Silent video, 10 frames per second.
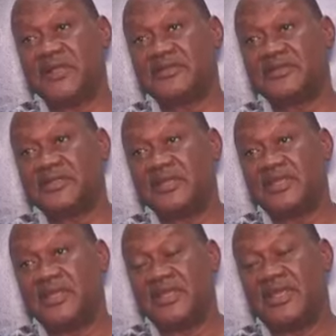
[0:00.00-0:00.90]
else.
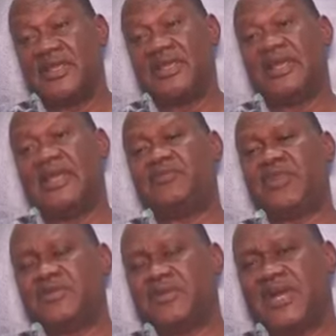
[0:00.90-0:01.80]
And
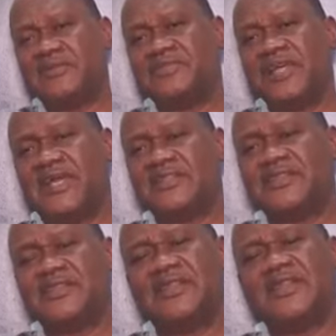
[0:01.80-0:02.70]
when you have
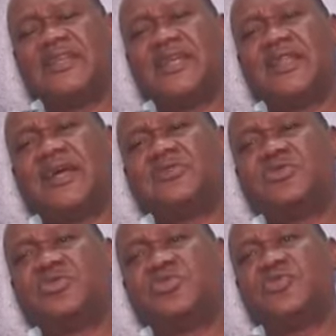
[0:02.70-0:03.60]
that, it
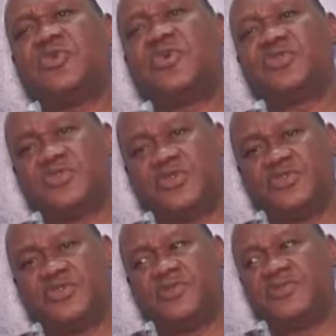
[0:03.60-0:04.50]
allows you to focus on your
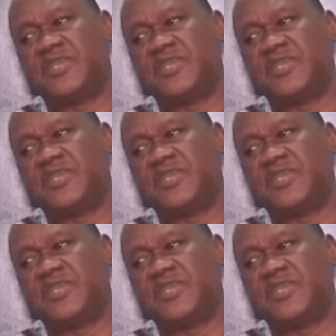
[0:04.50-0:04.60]
job.